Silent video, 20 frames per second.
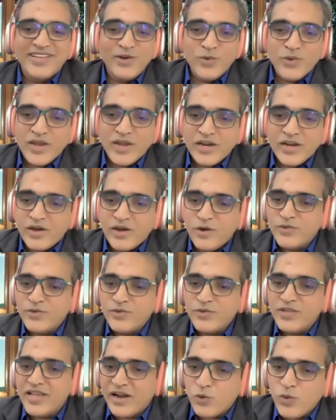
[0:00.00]
They look at
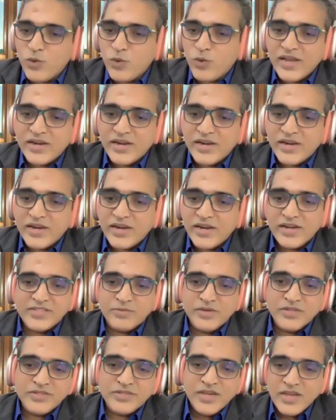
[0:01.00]
how they acquire
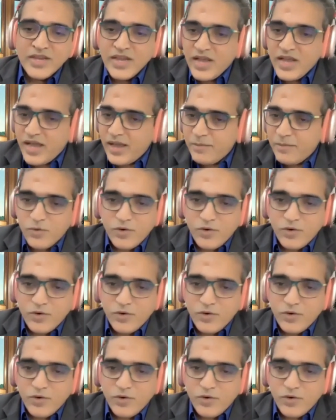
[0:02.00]
customers.